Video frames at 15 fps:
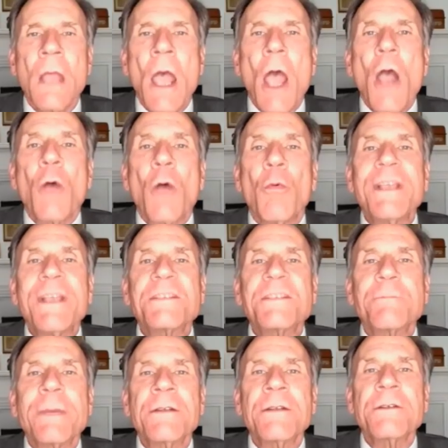We
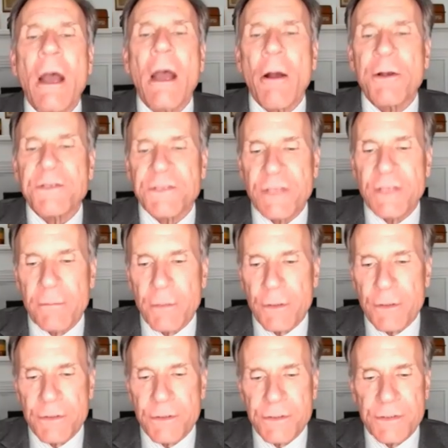spent our
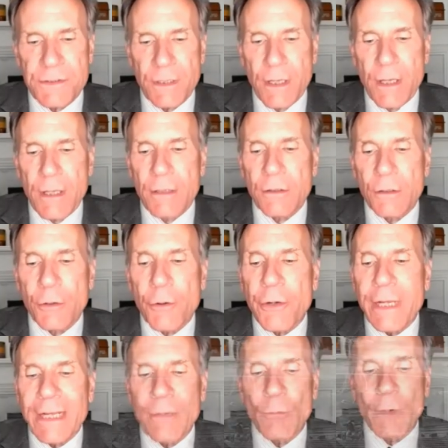summers
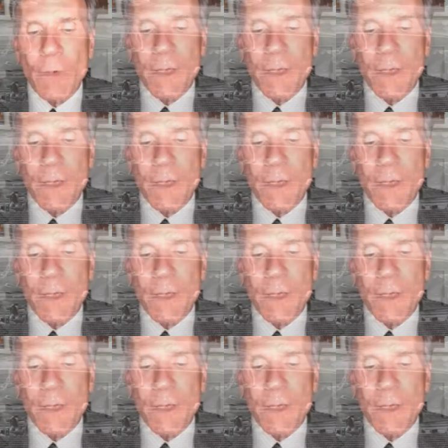learning what